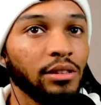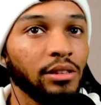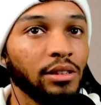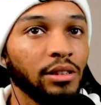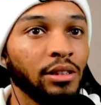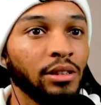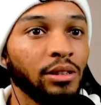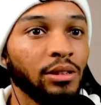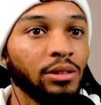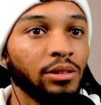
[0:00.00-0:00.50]

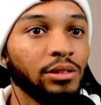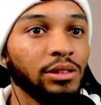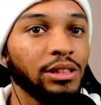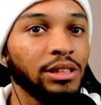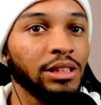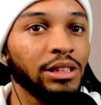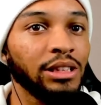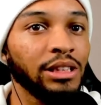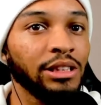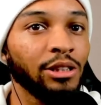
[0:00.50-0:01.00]
Oh, it's
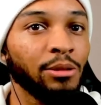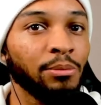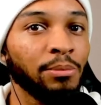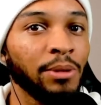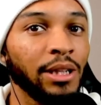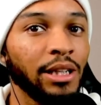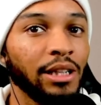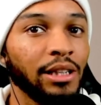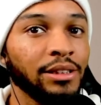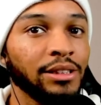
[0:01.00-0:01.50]
the D.O.
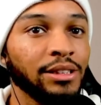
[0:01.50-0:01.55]
box.